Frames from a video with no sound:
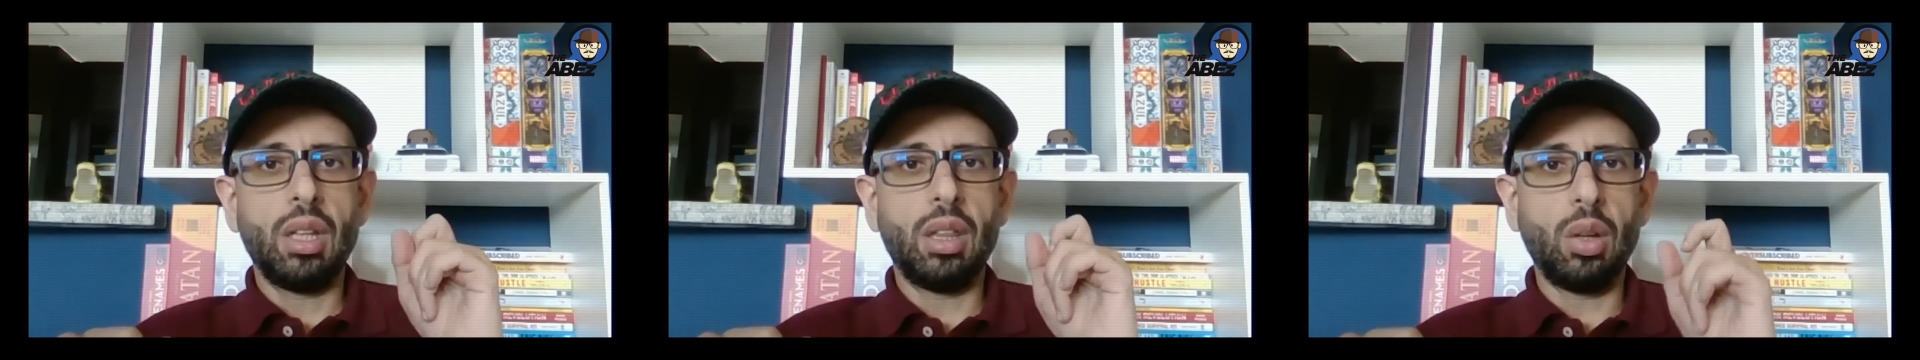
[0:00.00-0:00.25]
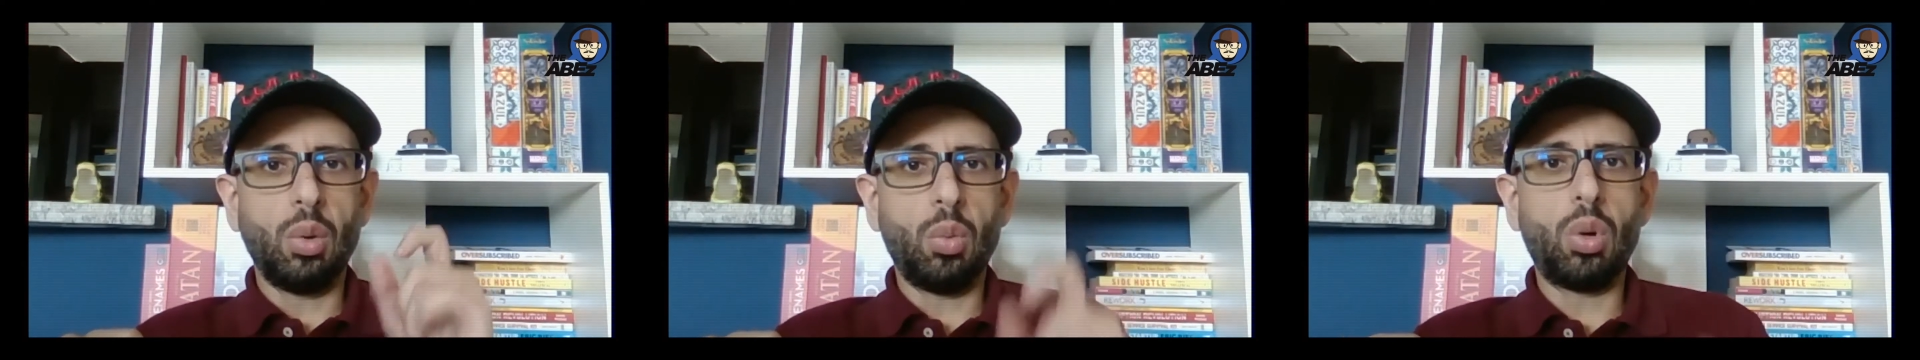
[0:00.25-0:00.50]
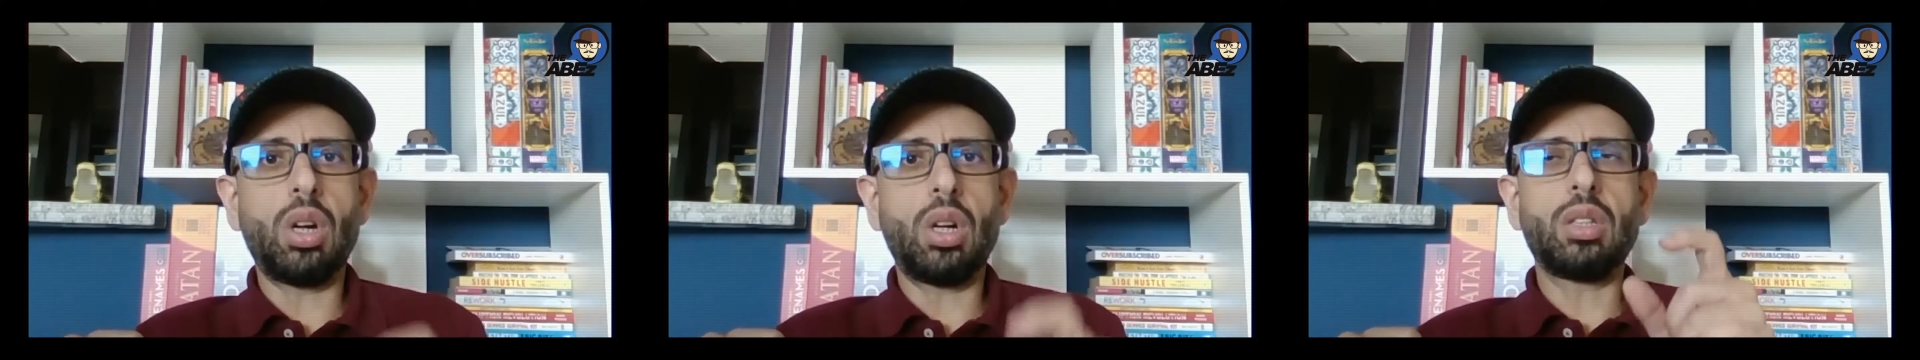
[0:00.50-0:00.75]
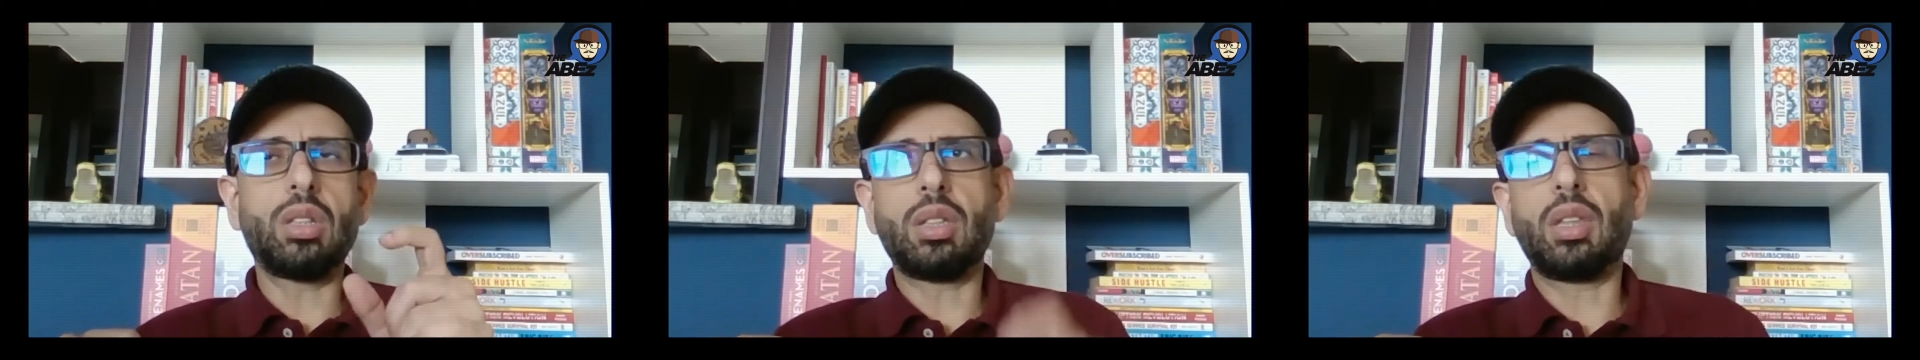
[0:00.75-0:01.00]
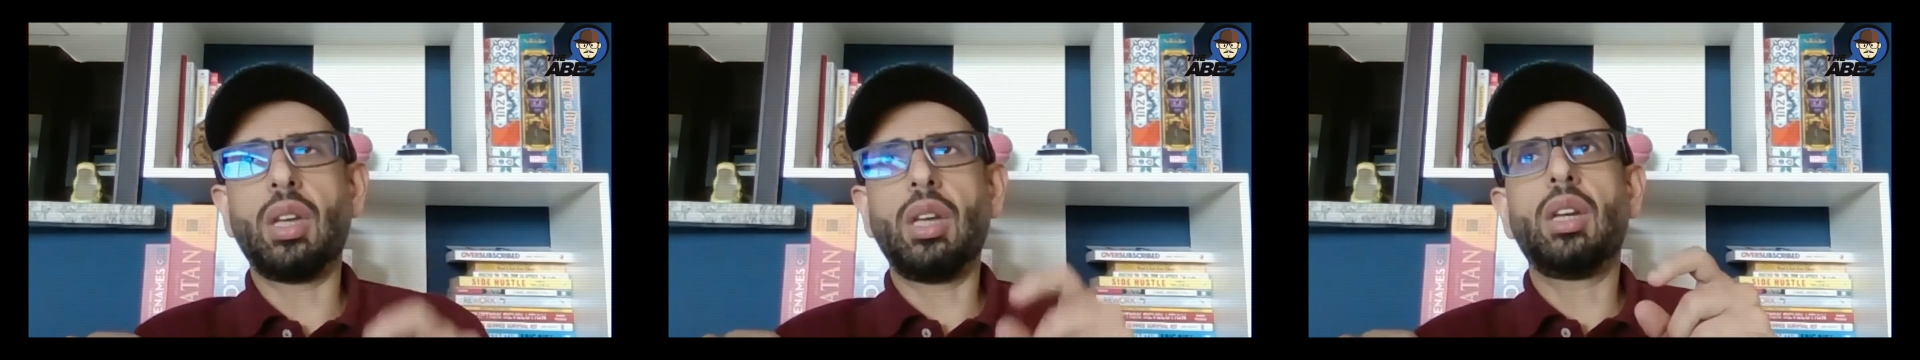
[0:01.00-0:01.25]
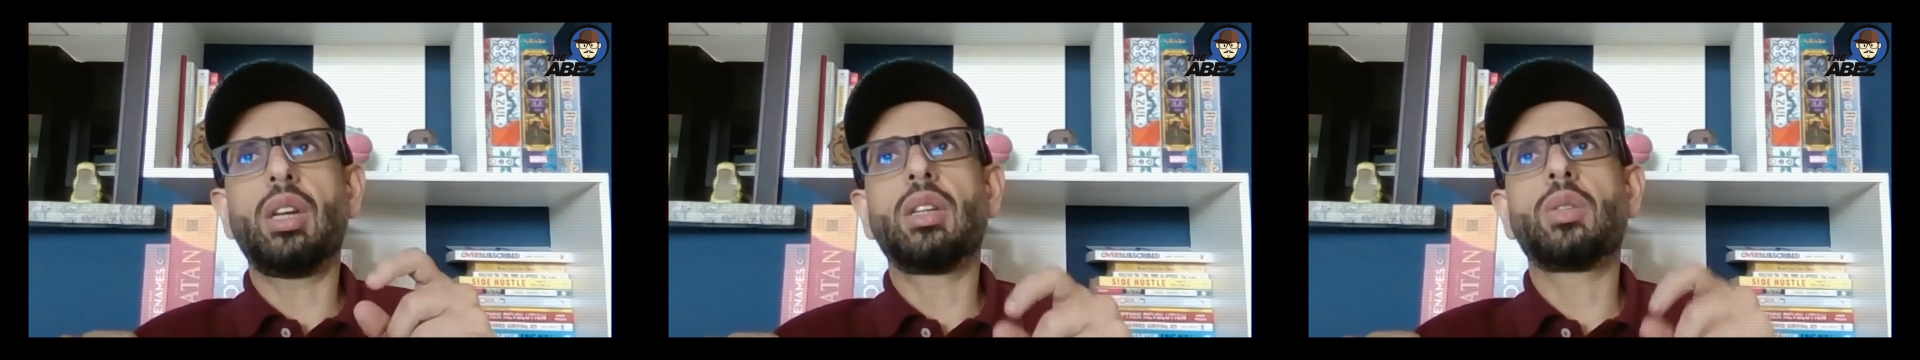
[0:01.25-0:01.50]
The worst
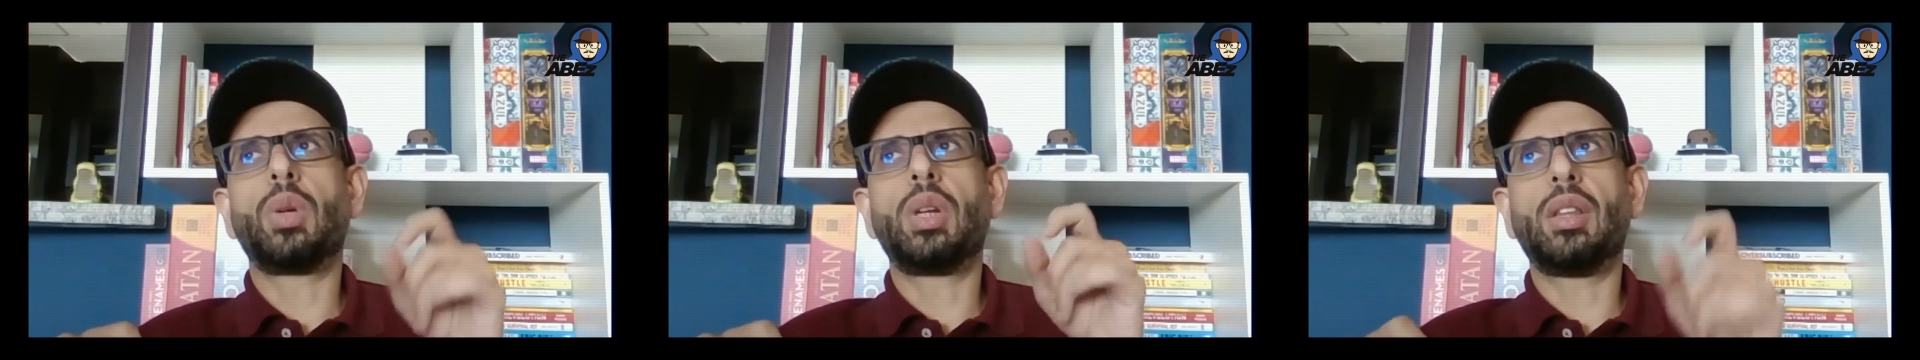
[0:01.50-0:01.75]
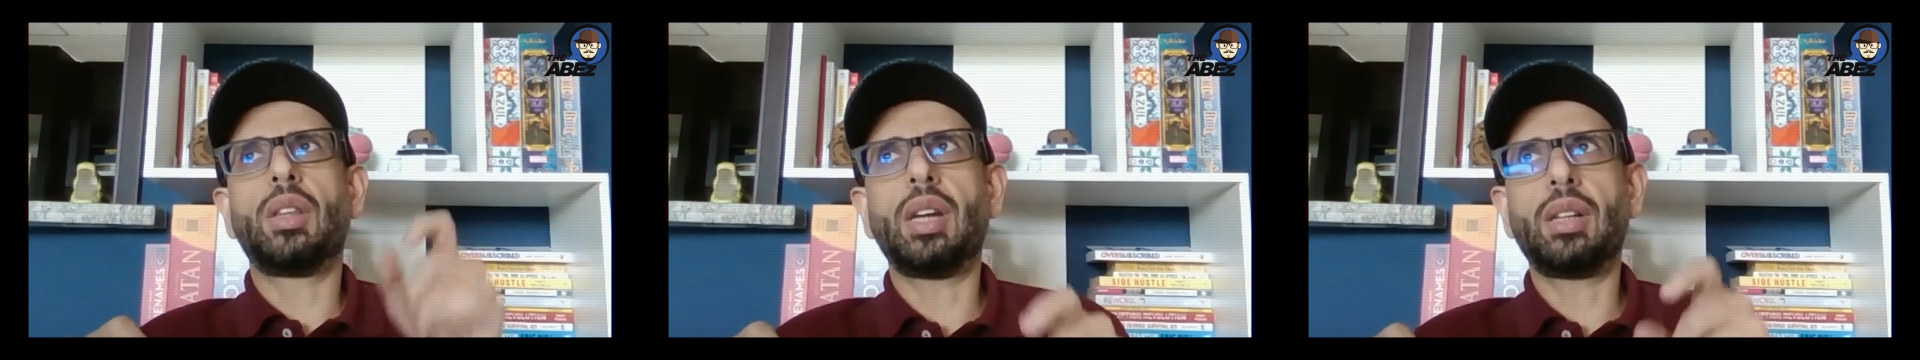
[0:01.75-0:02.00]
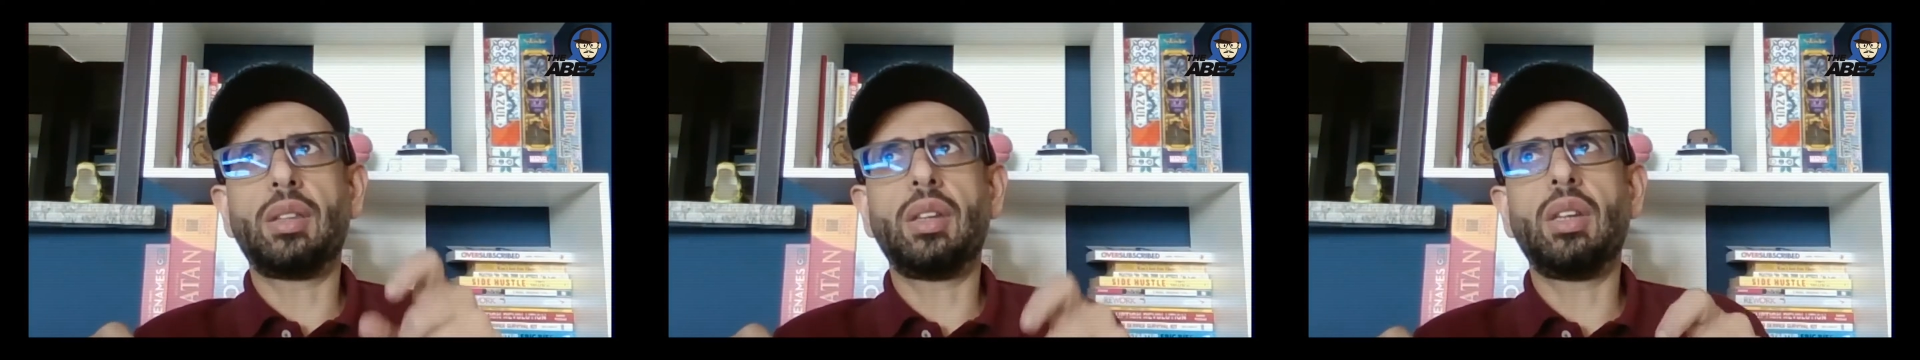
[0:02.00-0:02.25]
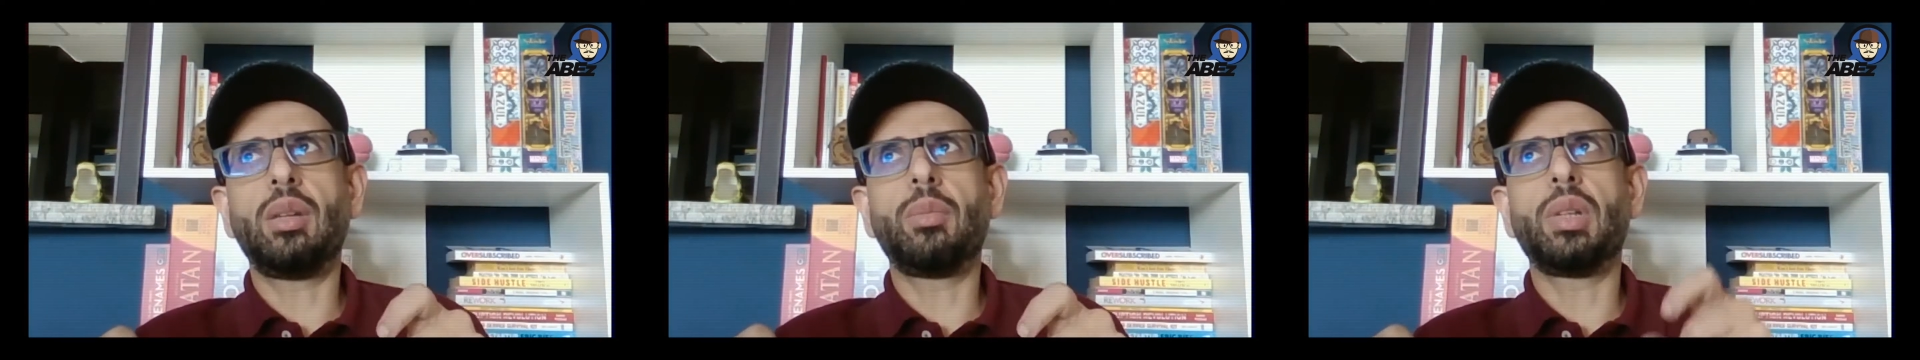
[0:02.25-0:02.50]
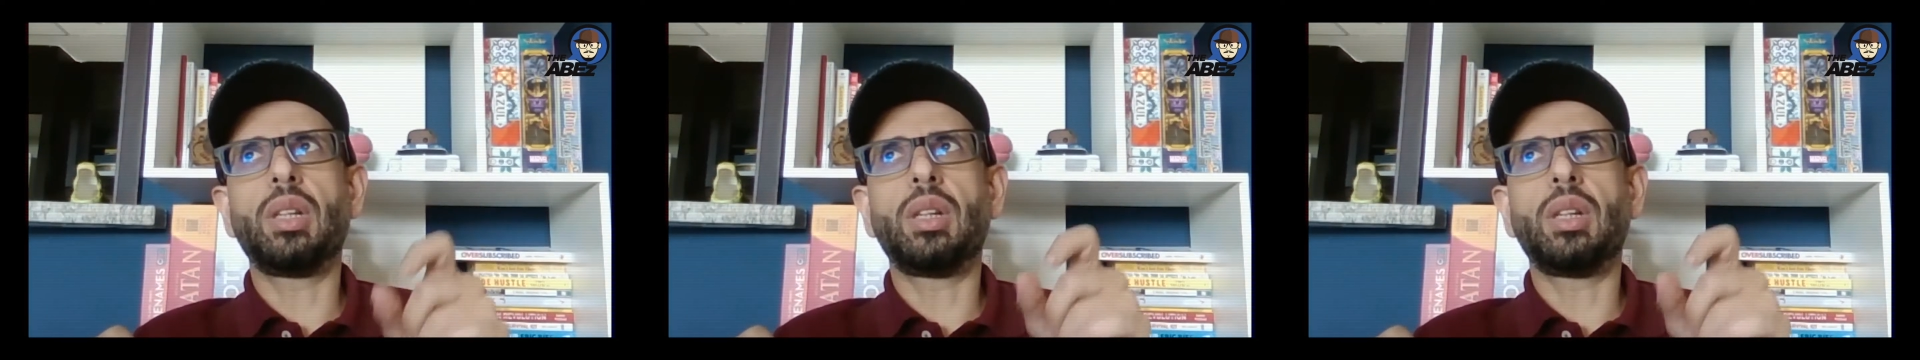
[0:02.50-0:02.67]
thing is when the tech team